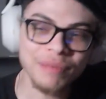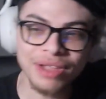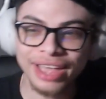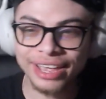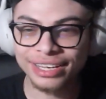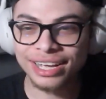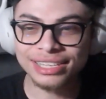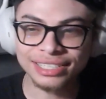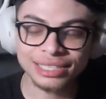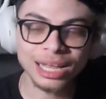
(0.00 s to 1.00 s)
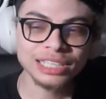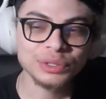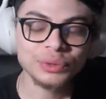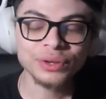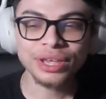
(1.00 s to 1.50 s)
Hey guys, it's
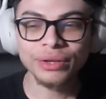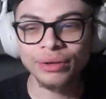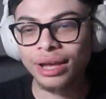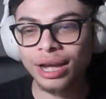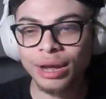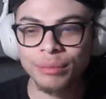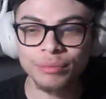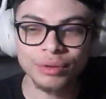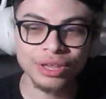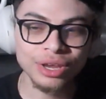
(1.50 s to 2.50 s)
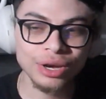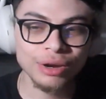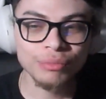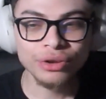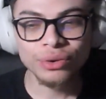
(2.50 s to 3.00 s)
Klassicalkill. I'm here
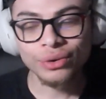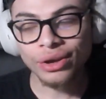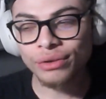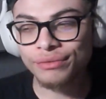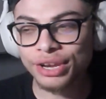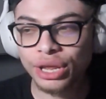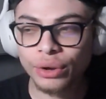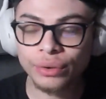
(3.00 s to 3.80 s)
bringing you another video.